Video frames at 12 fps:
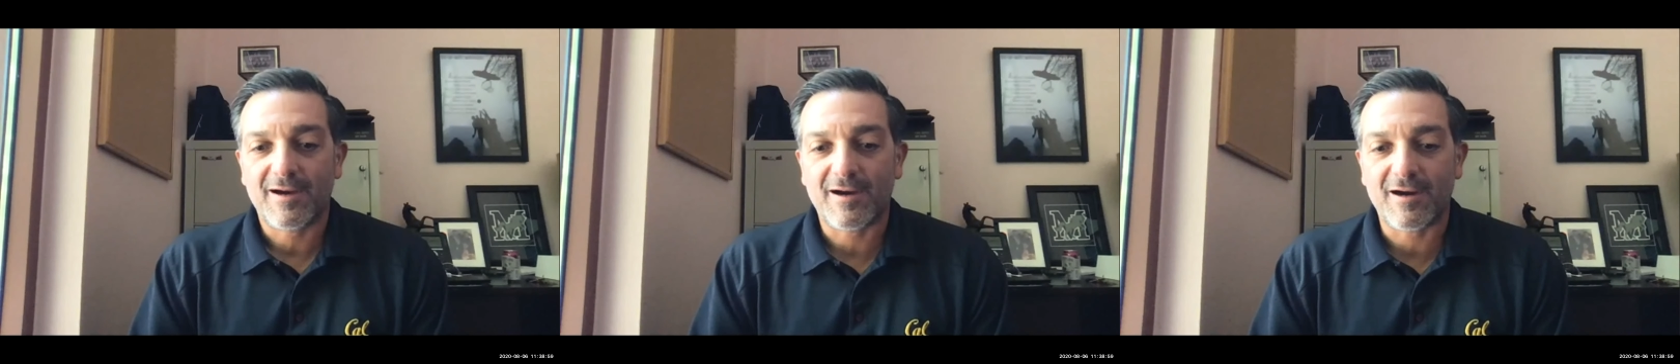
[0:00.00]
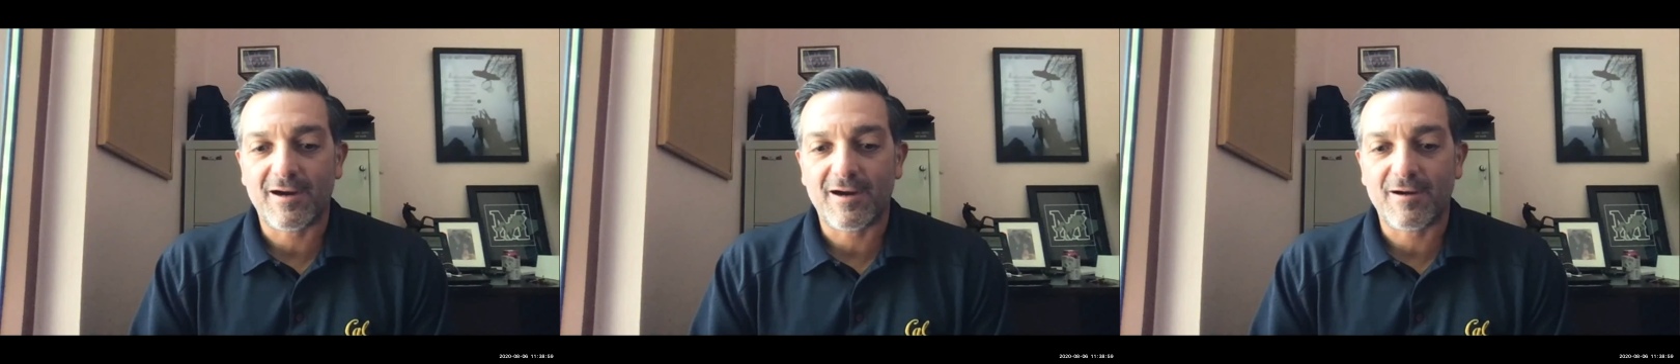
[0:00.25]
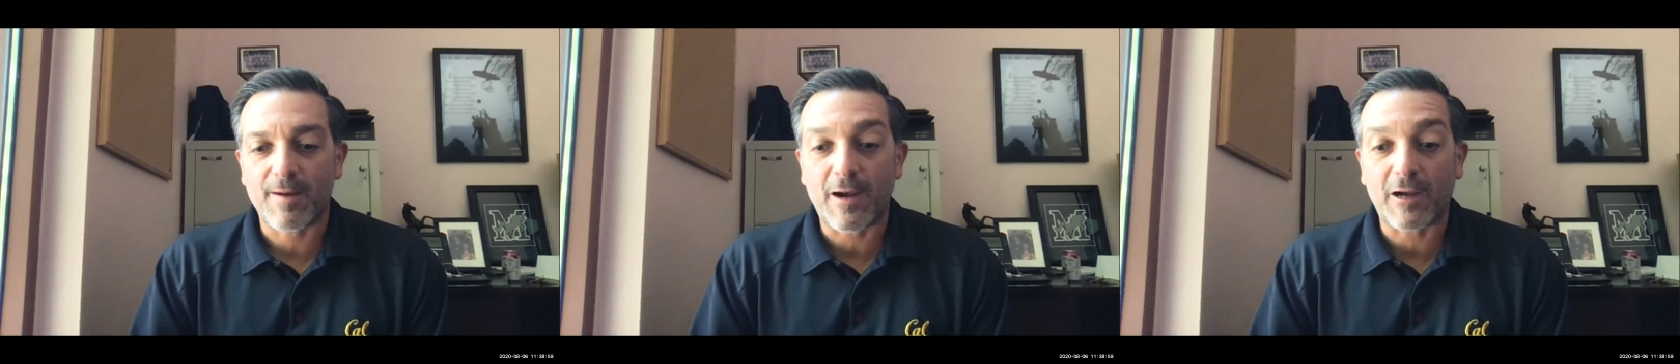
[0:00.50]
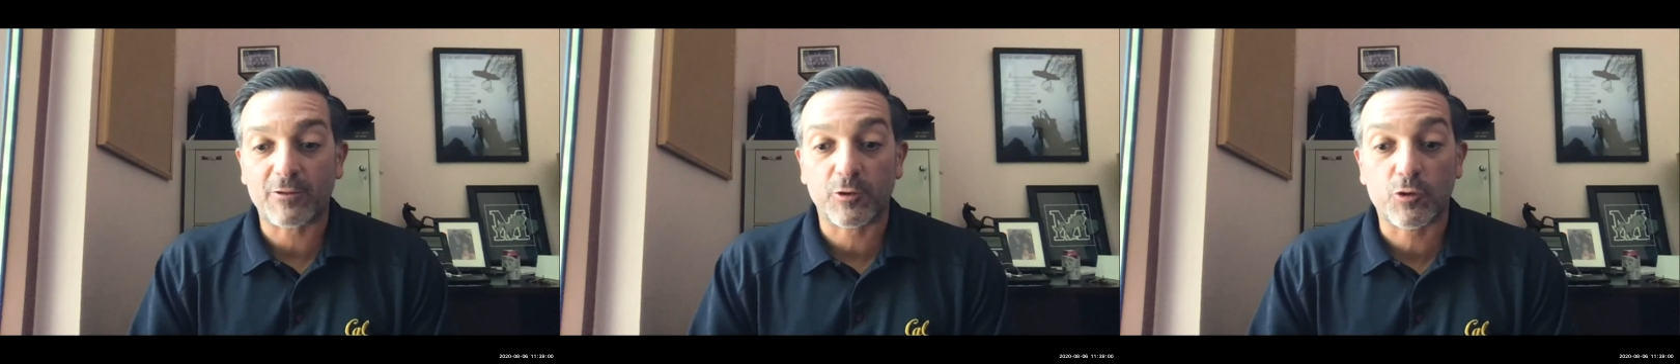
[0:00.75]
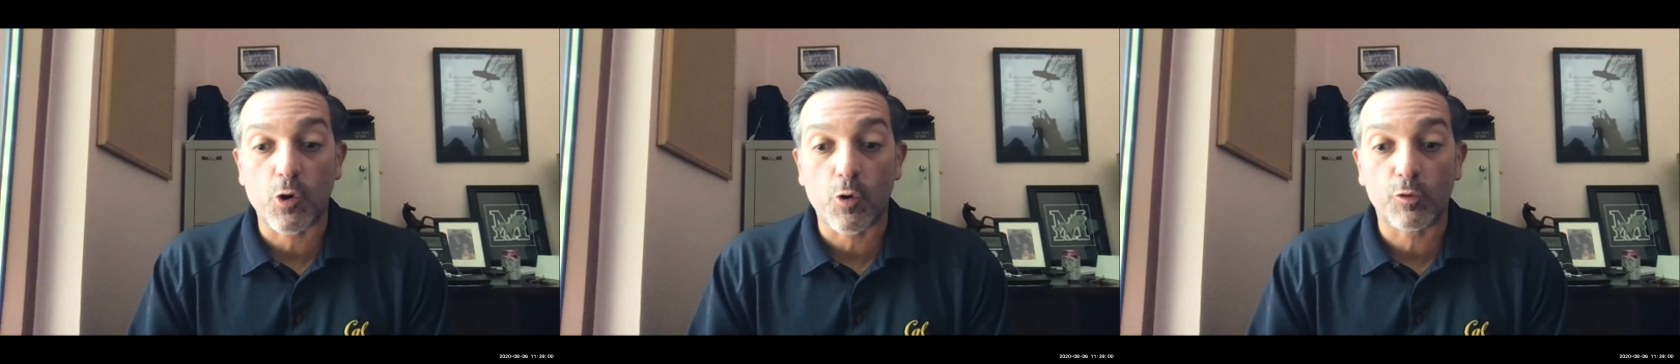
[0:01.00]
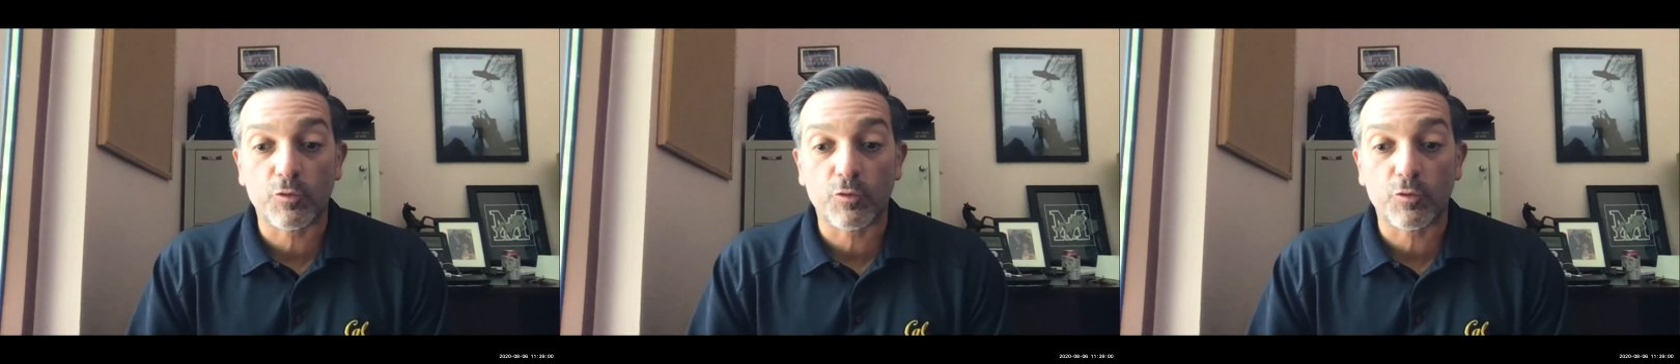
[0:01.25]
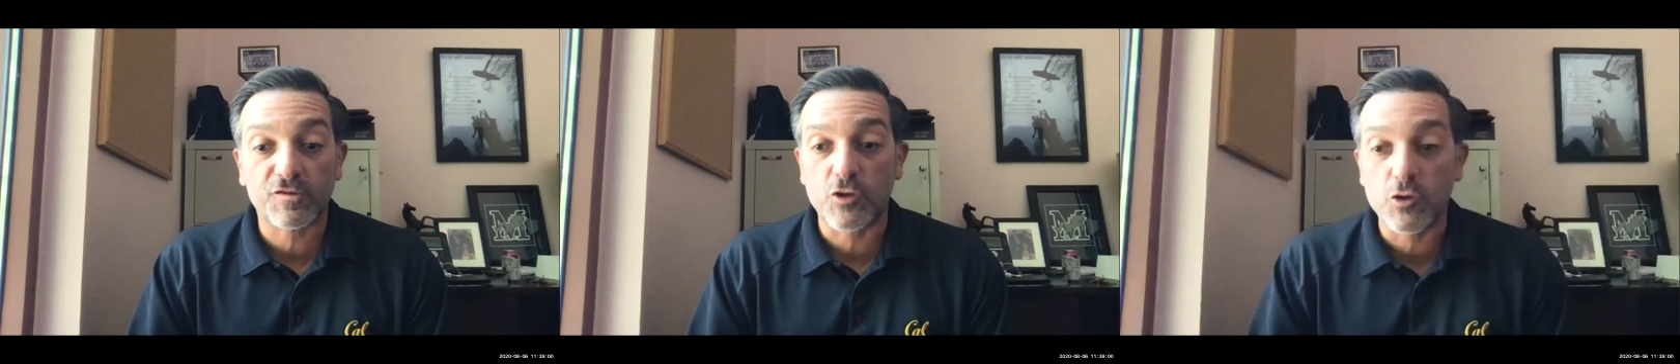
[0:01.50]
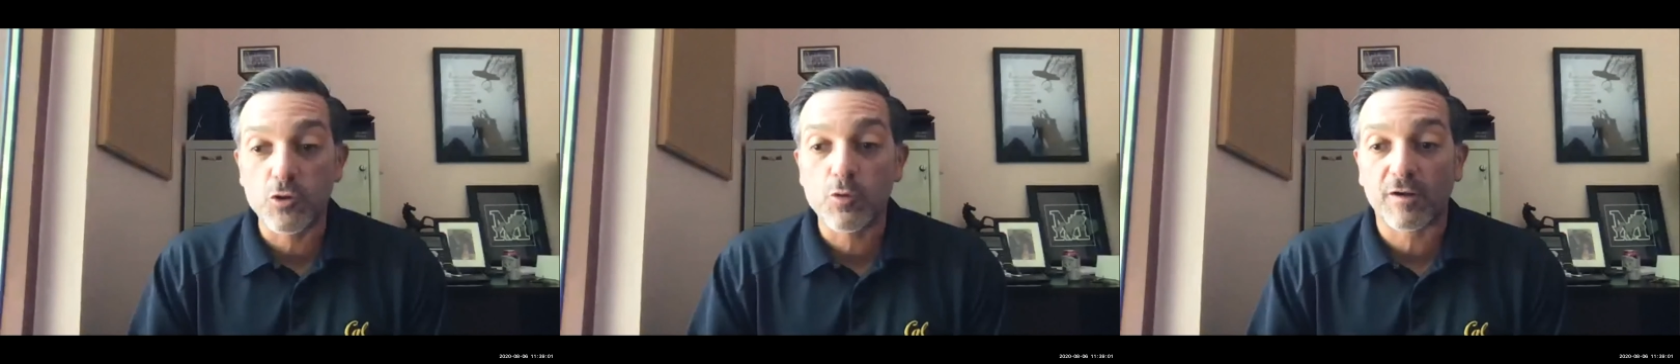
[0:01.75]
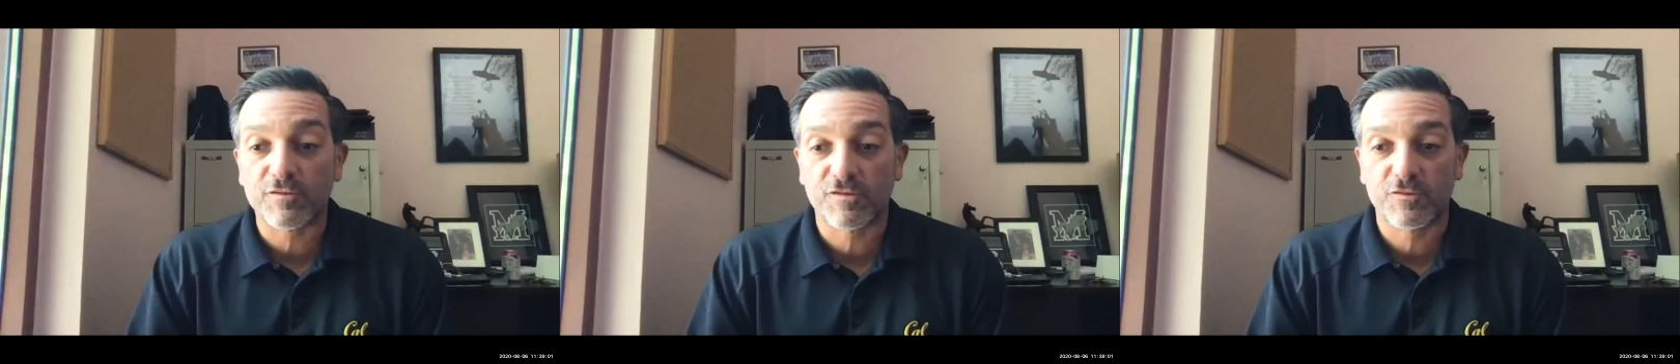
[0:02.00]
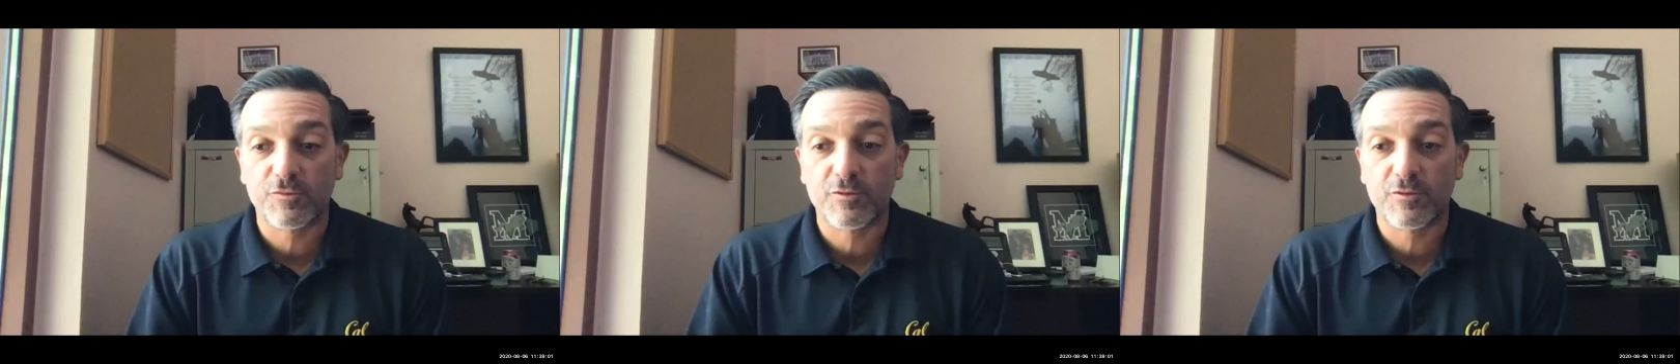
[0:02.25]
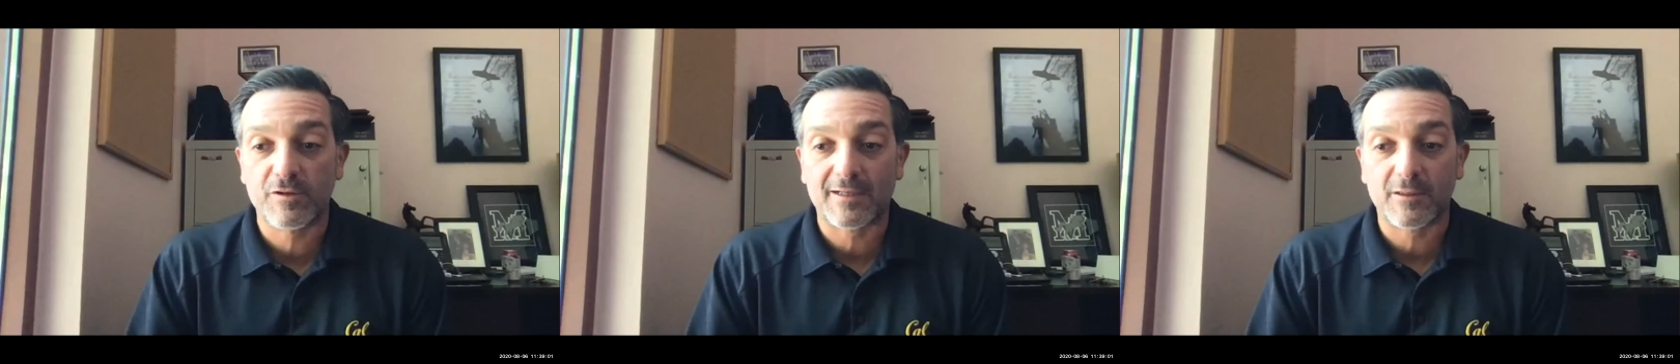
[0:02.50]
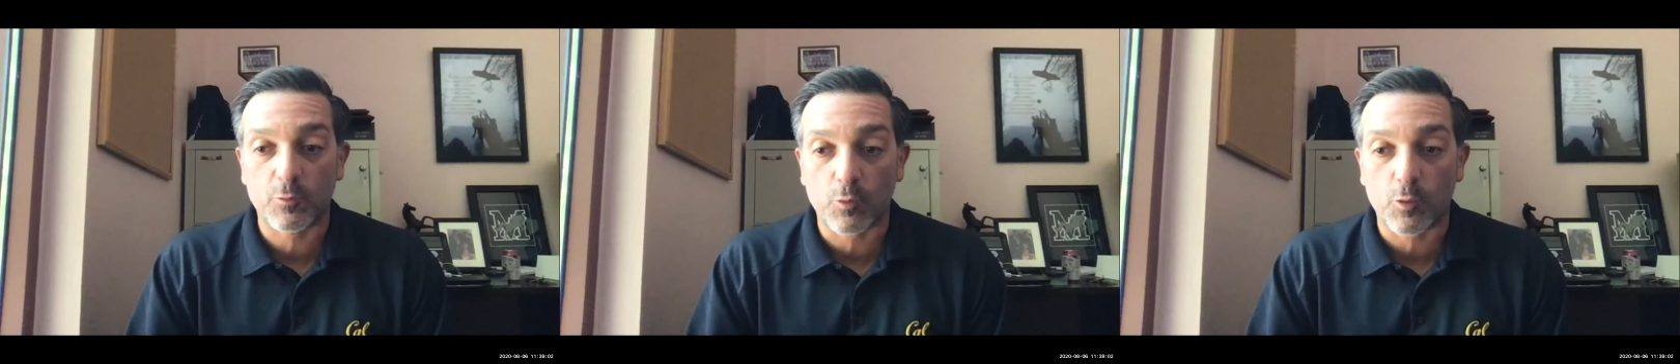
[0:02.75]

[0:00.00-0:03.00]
about the goals that you as a student athlete